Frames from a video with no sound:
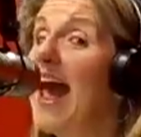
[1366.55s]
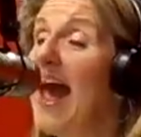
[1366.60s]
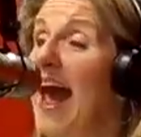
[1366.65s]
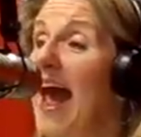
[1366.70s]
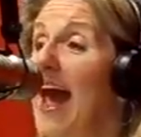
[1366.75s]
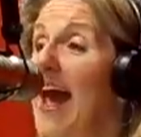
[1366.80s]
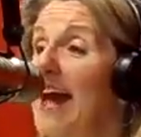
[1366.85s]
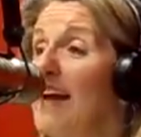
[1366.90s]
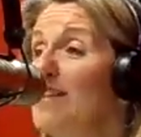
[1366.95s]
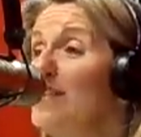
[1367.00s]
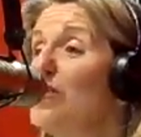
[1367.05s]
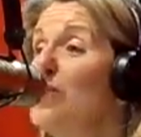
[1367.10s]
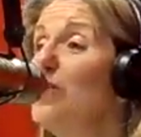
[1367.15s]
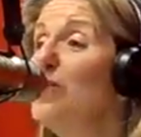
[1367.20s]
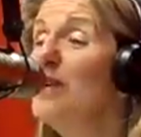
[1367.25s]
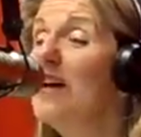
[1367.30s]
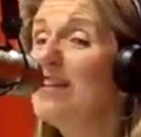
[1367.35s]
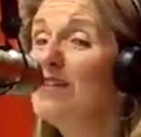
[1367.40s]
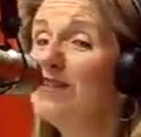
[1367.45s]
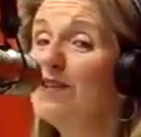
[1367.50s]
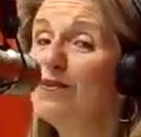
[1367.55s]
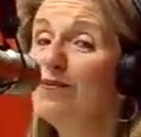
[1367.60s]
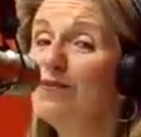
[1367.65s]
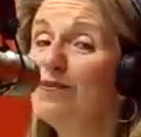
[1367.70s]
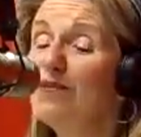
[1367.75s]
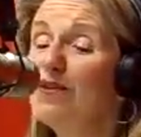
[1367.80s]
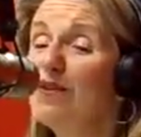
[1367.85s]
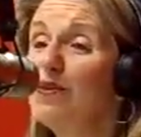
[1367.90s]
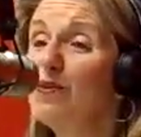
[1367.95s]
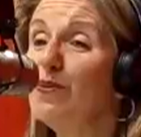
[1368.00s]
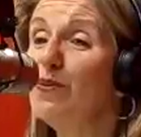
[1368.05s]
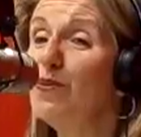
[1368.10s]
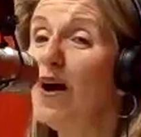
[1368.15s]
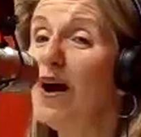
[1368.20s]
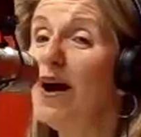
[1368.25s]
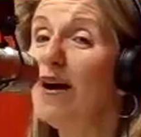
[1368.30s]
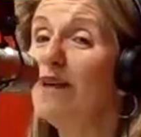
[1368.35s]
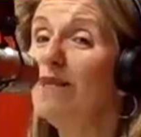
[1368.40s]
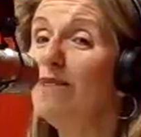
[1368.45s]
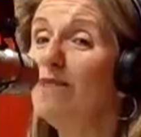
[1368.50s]
And you'll get to
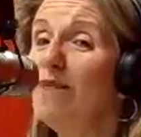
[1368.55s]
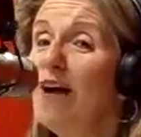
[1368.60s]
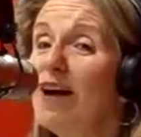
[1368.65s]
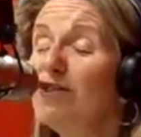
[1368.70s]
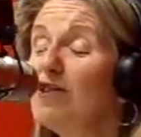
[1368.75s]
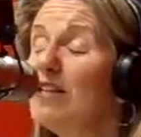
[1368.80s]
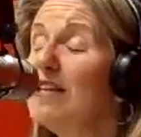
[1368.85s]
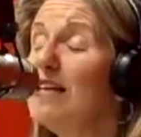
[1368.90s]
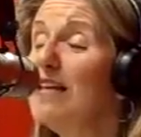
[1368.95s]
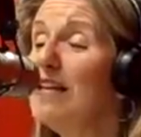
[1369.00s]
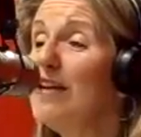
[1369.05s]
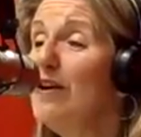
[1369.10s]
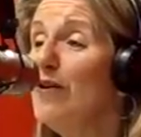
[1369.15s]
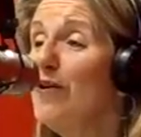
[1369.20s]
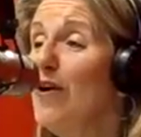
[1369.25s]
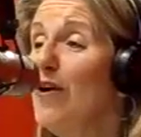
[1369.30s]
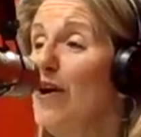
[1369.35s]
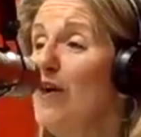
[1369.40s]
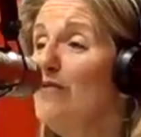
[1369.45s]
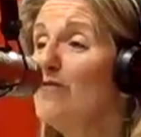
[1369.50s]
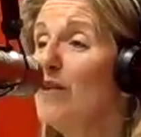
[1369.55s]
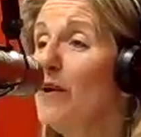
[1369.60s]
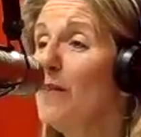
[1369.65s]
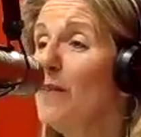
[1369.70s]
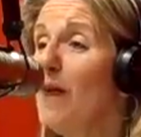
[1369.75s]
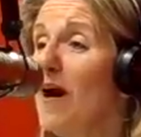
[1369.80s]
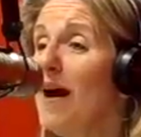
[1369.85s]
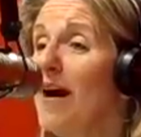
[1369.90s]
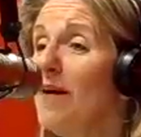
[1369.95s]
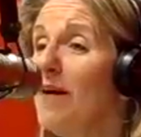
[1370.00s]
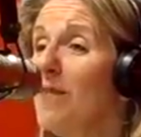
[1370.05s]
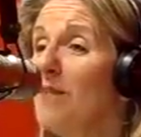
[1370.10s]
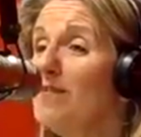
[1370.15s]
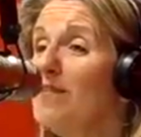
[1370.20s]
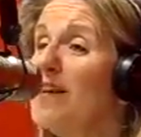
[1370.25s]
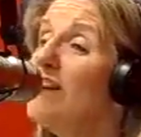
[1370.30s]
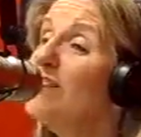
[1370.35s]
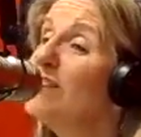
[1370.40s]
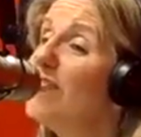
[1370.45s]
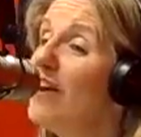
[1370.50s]
actually hear from
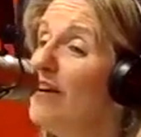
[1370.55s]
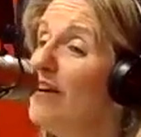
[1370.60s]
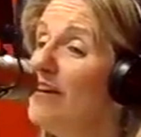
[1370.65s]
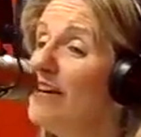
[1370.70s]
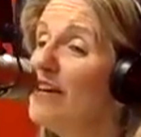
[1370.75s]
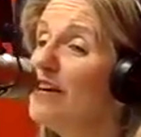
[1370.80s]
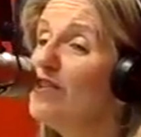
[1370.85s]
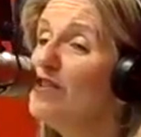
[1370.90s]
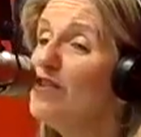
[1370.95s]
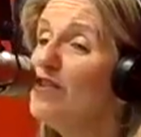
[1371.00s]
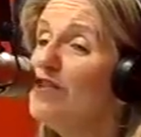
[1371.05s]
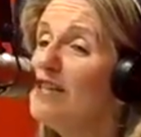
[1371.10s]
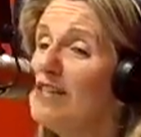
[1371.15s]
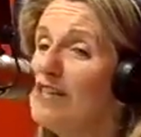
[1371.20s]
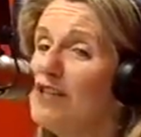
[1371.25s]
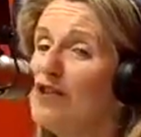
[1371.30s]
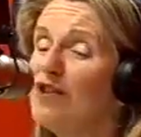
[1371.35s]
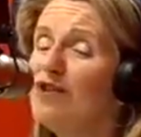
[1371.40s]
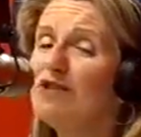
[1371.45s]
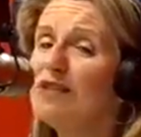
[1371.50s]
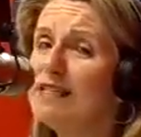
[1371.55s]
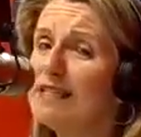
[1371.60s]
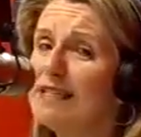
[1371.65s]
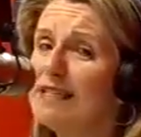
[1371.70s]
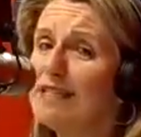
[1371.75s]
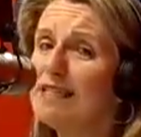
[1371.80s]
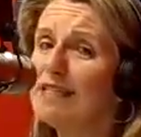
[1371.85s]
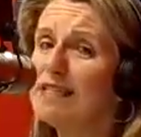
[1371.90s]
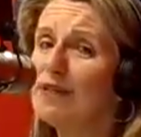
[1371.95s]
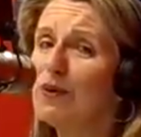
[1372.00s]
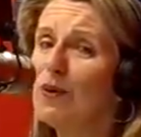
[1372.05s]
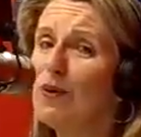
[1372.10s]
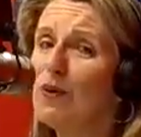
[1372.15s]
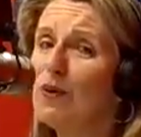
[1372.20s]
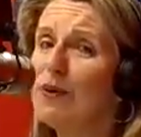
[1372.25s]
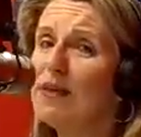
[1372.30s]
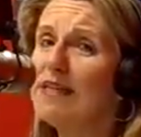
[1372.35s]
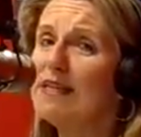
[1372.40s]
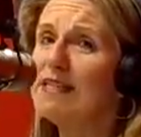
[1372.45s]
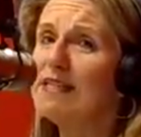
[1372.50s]
Dr. Erica Urasitz,
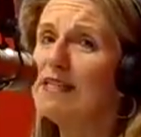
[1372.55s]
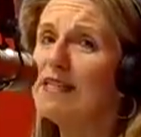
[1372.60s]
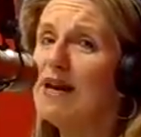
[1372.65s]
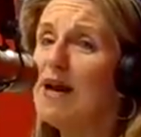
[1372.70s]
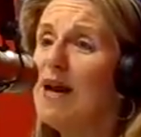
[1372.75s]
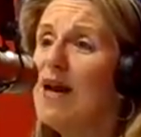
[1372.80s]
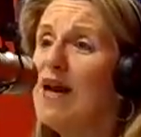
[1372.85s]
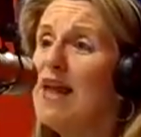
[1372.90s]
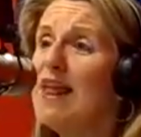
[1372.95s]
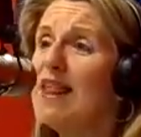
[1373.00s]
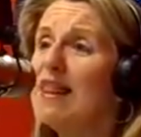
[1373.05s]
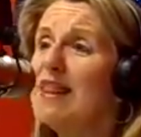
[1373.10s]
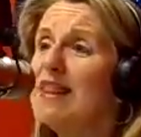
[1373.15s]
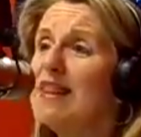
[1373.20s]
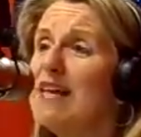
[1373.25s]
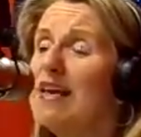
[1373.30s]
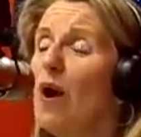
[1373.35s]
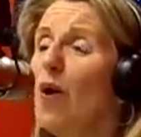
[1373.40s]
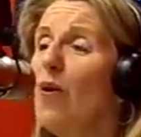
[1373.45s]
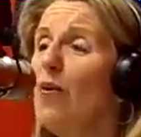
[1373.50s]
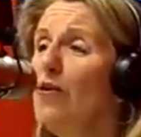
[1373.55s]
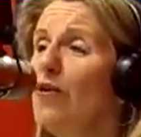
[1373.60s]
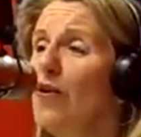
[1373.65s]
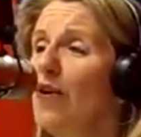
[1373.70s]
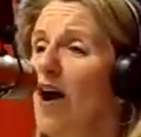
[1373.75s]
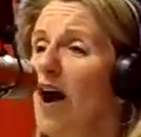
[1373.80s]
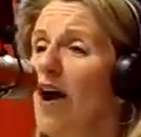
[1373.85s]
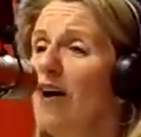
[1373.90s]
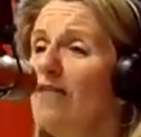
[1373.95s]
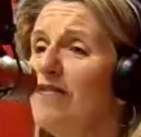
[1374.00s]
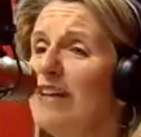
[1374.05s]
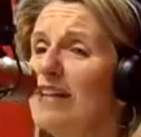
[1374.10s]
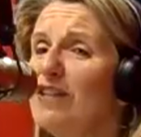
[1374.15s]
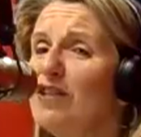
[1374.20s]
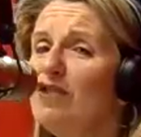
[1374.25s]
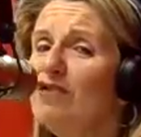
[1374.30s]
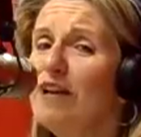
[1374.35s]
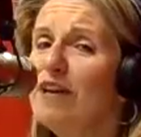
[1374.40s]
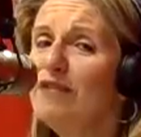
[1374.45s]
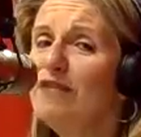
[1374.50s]
who is the owner of
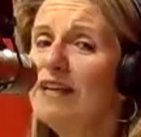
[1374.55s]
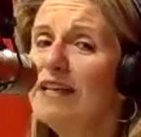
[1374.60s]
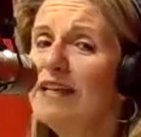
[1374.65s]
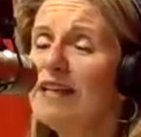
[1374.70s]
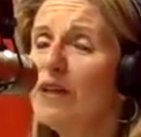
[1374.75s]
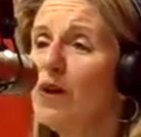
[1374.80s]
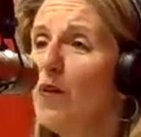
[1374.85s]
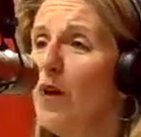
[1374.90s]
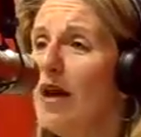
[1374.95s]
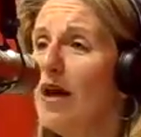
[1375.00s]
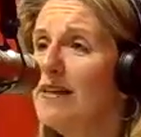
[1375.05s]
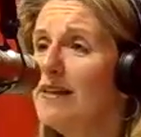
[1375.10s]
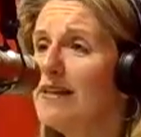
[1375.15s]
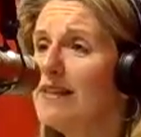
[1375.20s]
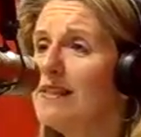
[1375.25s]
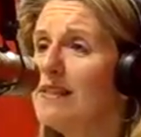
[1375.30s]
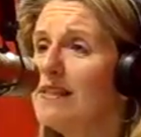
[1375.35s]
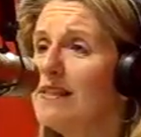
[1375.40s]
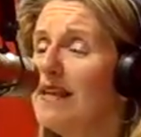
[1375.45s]
Integrative Healing Wellness.